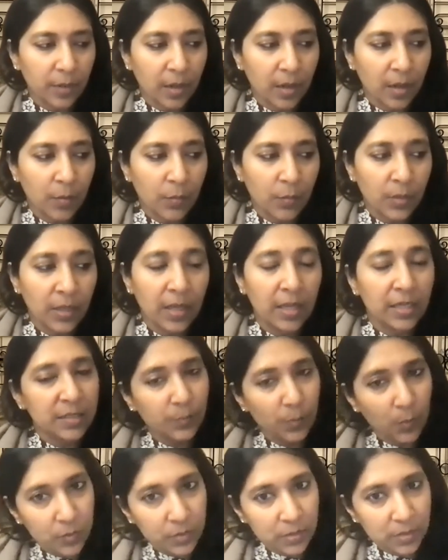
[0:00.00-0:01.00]
we'll
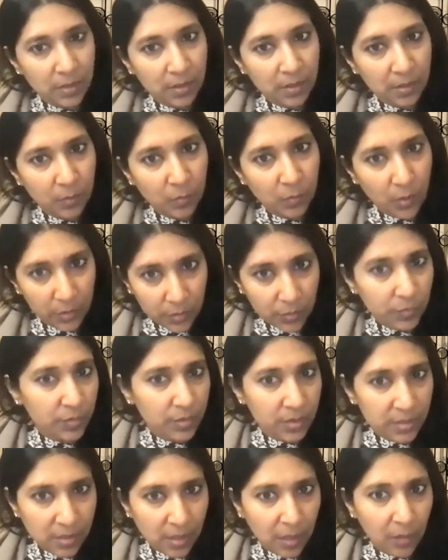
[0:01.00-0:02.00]
expose the water to
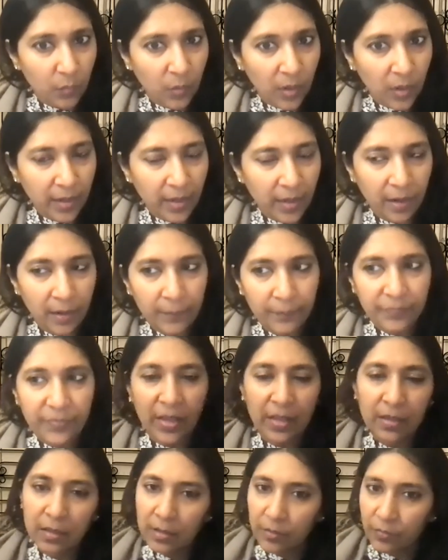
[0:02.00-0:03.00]
the sun one day,
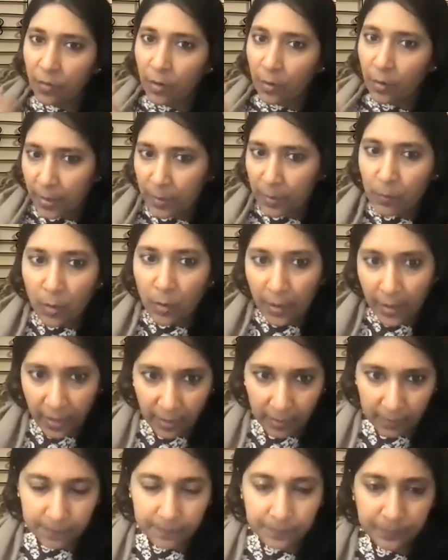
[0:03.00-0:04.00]
and then the following
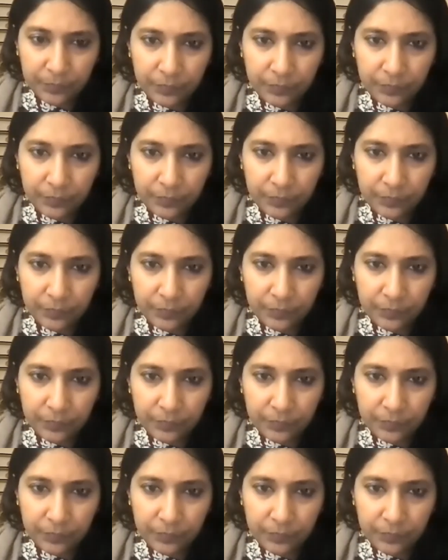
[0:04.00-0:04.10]
morning,